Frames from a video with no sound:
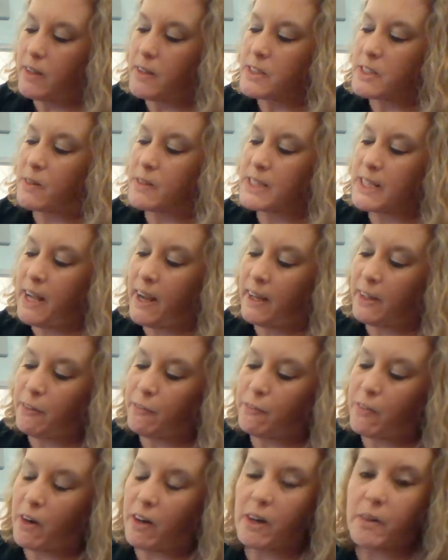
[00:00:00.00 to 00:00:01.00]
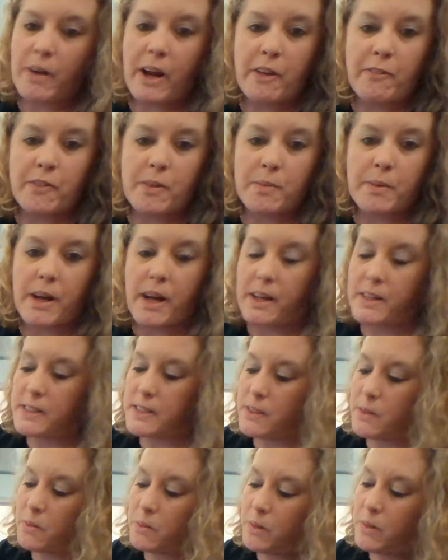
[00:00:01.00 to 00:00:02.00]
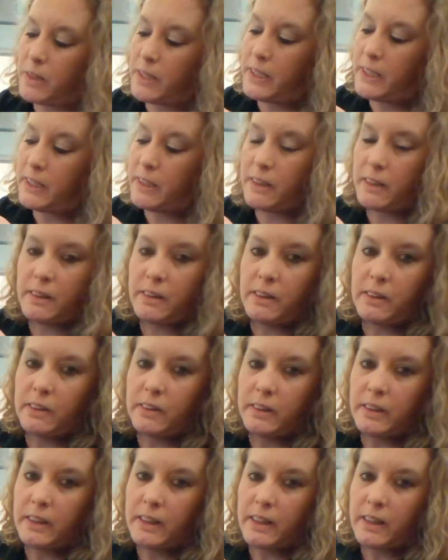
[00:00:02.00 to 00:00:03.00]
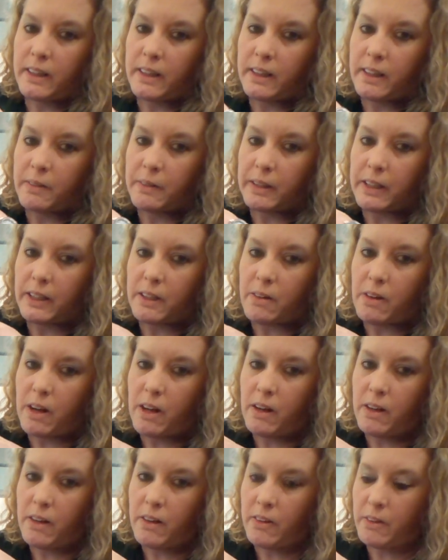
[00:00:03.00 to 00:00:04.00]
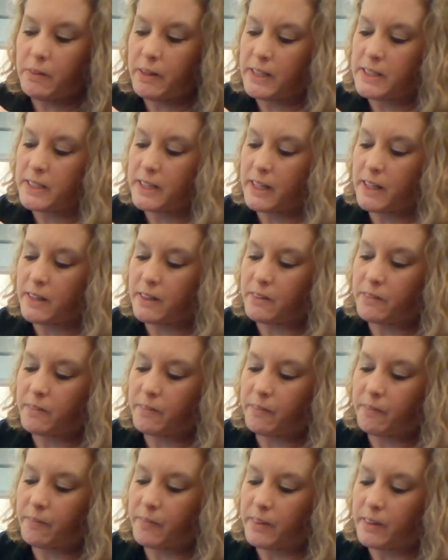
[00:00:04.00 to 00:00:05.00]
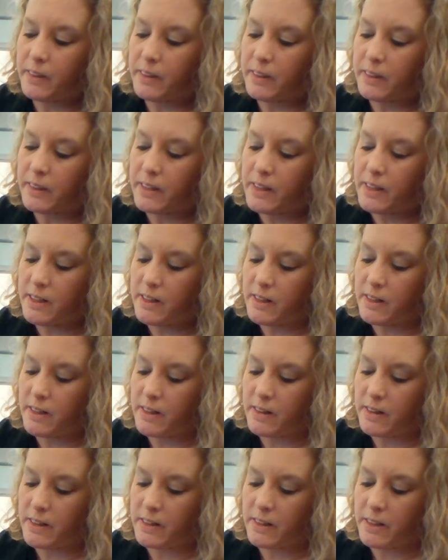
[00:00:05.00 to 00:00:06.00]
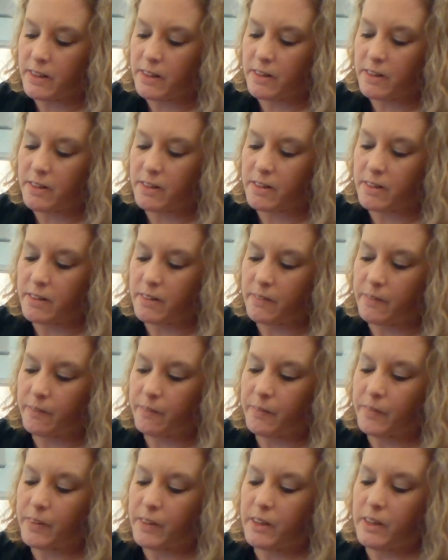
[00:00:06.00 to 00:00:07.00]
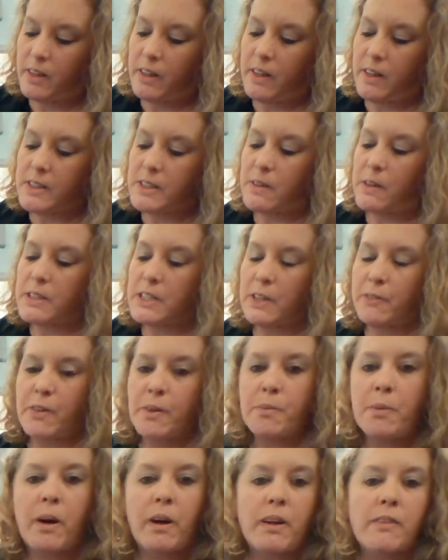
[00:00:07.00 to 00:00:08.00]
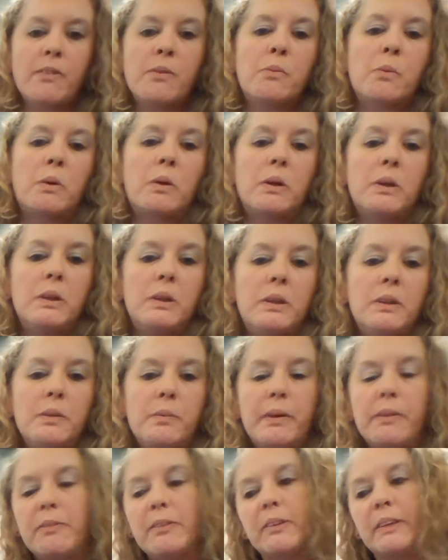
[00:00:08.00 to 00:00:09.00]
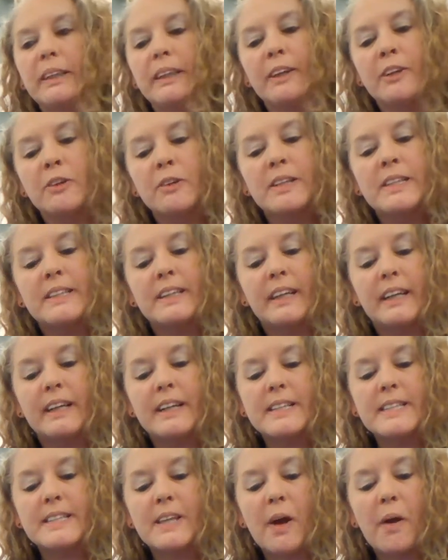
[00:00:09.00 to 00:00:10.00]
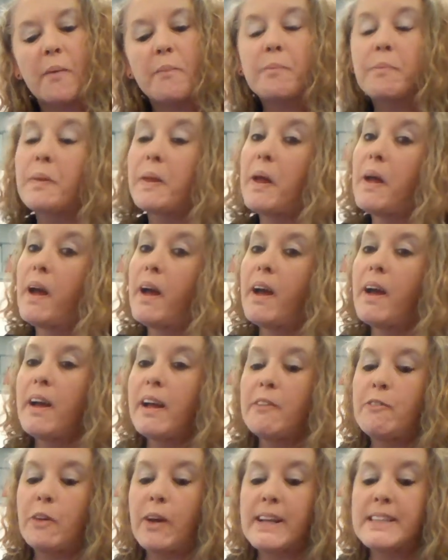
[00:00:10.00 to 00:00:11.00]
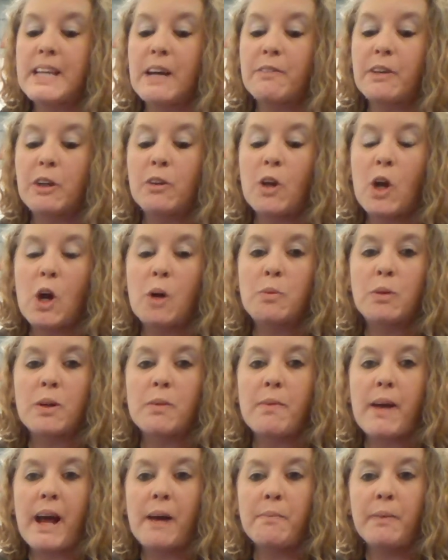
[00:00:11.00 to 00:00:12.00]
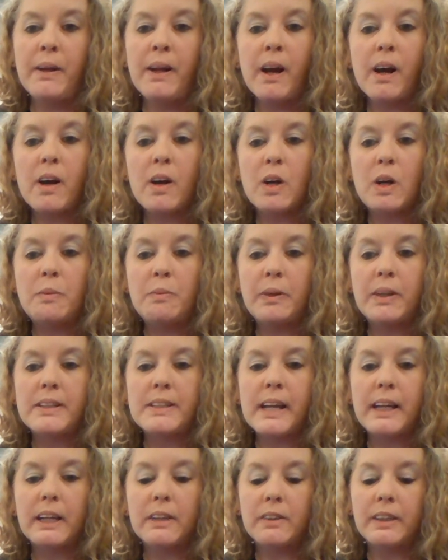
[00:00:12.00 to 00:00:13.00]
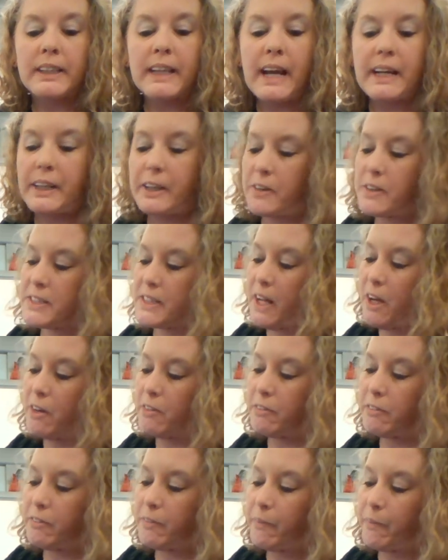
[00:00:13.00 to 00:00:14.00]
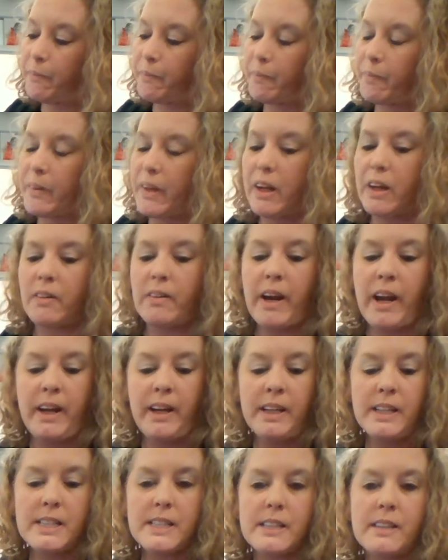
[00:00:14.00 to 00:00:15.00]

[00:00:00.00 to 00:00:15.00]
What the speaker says: So it's kind of far away from us. We're here, and we gotta go all the way down. Here and here. So a different part of the world, but really interesting. So if you guys have a globe or a map at home, you can take a look at it yourself. All right?